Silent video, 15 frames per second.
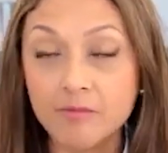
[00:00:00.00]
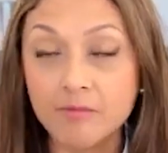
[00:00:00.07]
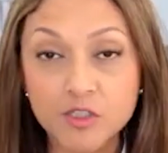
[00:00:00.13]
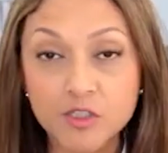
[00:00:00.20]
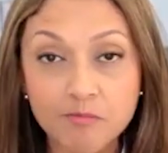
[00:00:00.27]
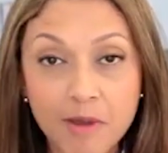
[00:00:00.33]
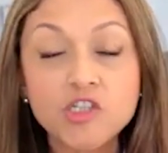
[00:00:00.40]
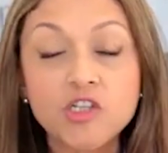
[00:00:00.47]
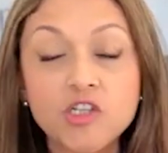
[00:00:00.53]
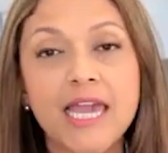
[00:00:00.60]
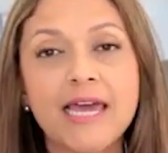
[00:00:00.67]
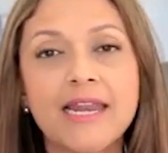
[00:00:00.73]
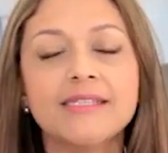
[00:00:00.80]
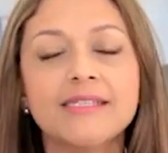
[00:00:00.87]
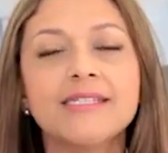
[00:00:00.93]

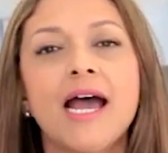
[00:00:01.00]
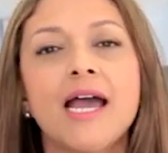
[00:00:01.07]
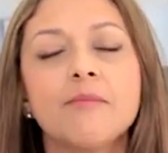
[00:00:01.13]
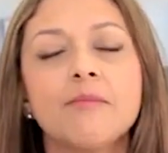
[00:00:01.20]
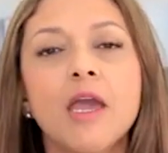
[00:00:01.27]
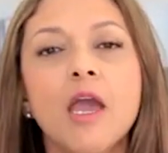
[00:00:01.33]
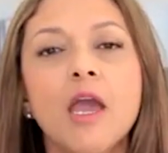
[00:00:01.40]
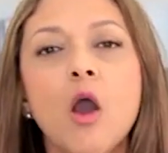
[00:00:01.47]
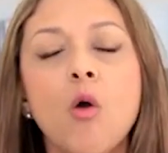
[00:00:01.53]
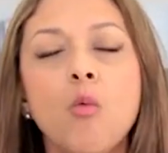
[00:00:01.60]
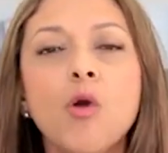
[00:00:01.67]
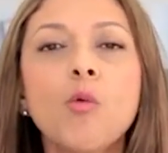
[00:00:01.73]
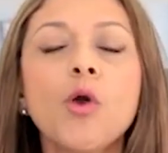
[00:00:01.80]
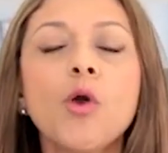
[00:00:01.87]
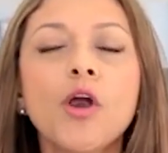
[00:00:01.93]
especially at a time
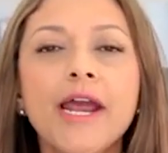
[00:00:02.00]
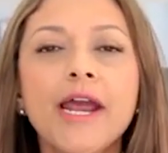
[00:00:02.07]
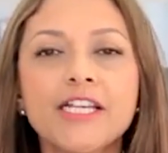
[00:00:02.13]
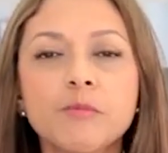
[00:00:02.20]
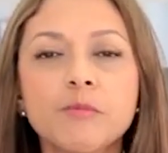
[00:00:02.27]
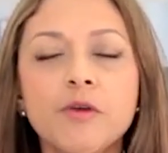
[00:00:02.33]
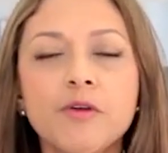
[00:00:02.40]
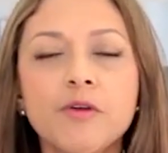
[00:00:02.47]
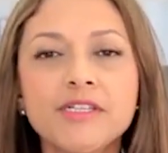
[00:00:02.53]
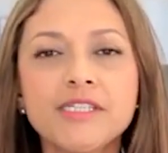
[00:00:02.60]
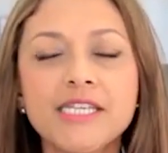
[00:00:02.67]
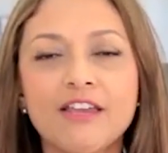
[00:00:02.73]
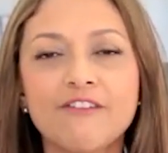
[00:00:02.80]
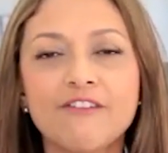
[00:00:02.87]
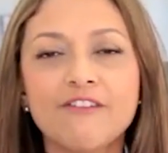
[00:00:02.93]
when we're
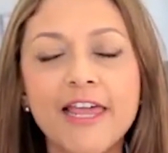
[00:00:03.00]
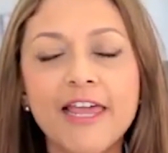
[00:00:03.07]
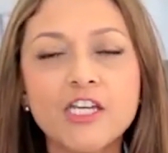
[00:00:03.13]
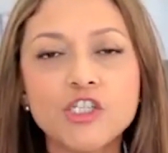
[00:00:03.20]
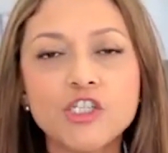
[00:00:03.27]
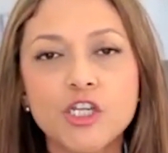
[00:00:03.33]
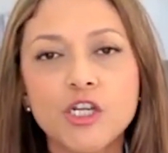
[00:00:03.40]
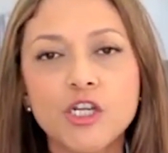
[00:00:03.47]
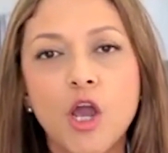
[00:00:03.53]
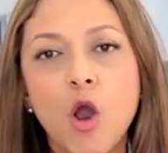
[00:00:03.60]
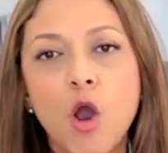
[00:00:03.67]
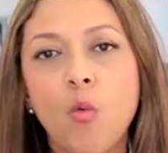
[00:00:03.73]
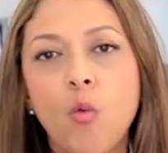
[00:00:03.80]
experiencing inflation,